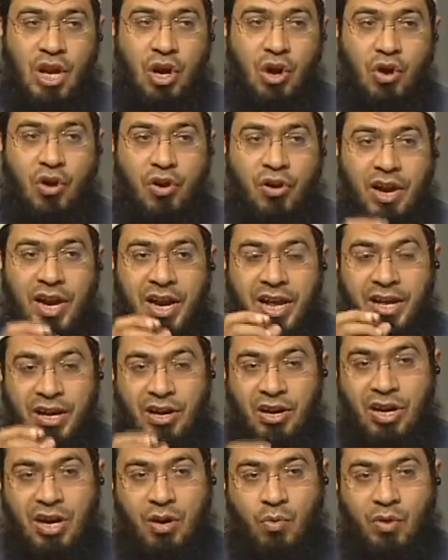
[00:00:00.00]
or
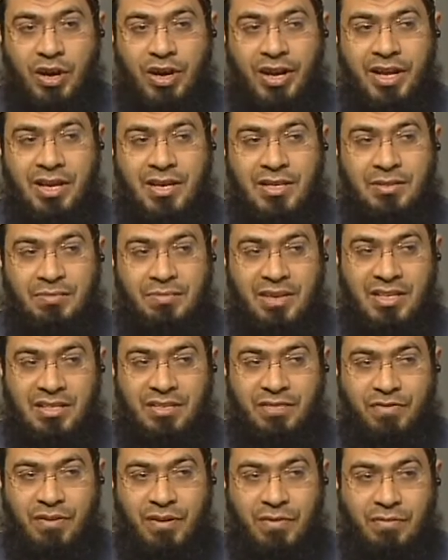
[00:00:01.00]
acquiring his
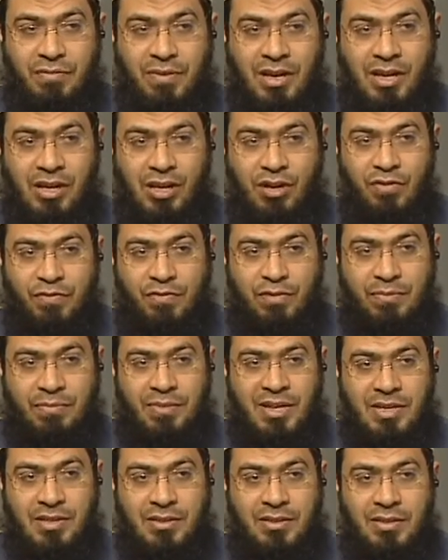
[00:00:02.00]
means from unlawful
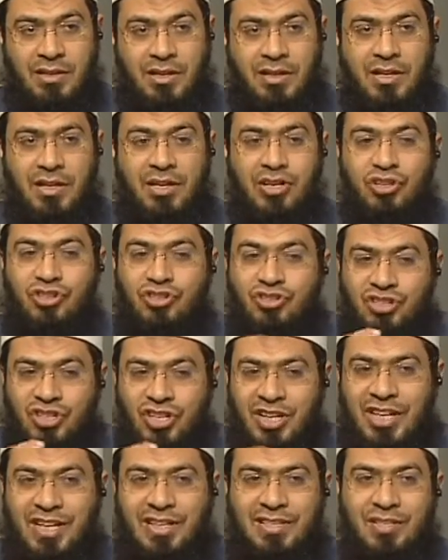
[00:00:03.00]
means,
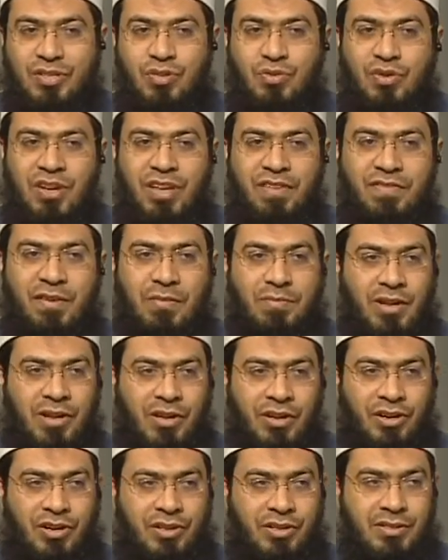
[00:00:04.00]
she needs to give him
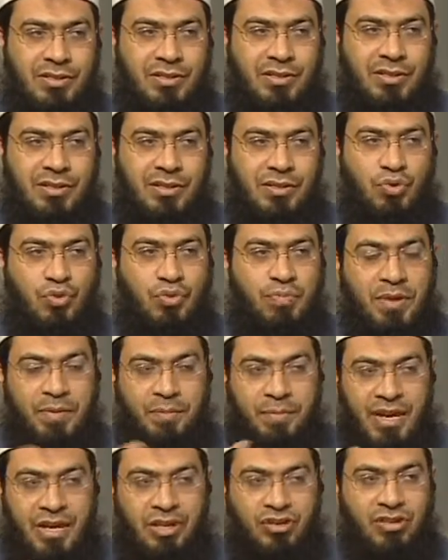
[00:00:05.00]
alert to be
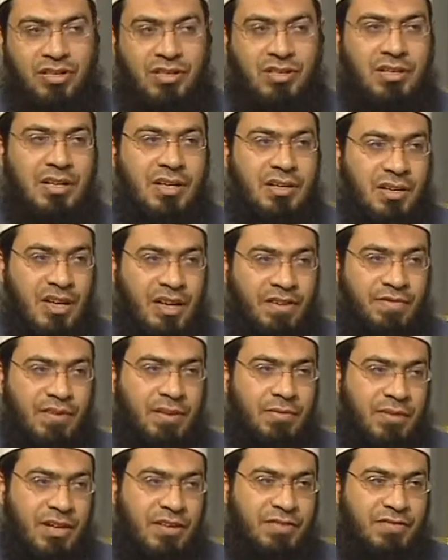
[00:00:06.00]
patient and give
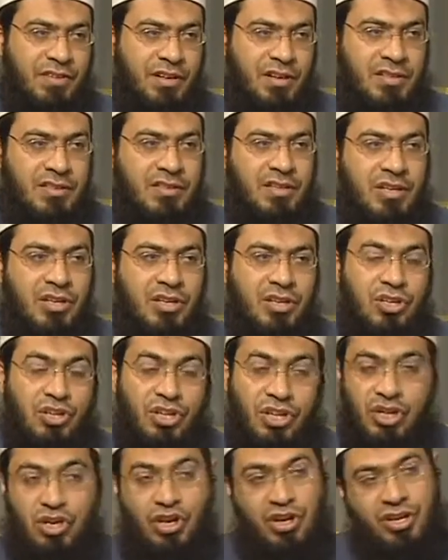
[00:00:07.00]
him advice
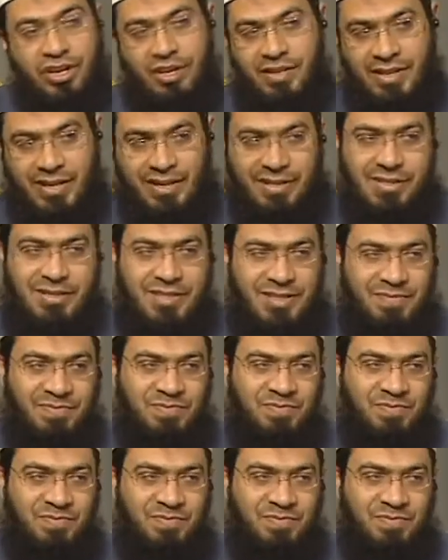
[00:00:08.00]
regarding that.